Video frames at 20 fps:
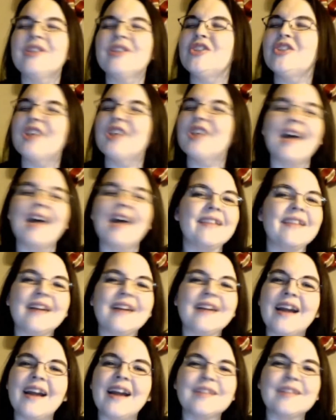child that
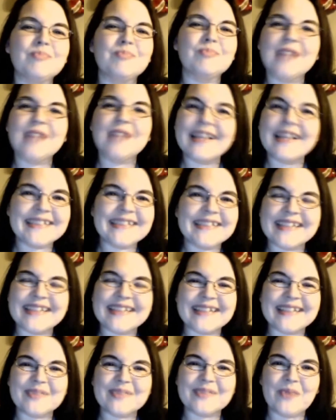God has blessed
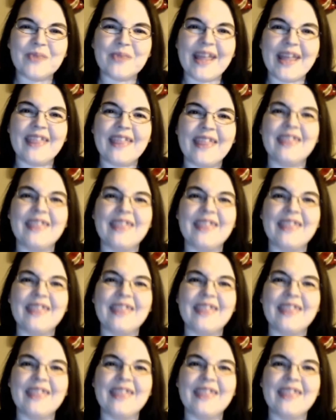us with